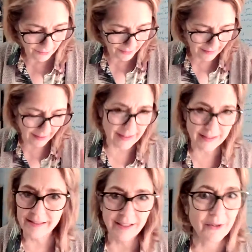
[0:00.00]
Wait,
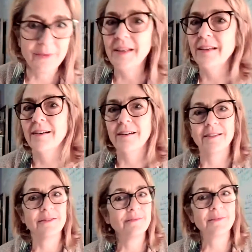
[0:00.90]
that's, you know, we
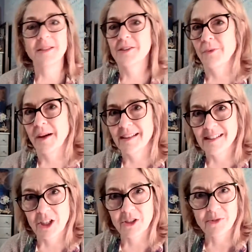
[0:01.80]
so want to start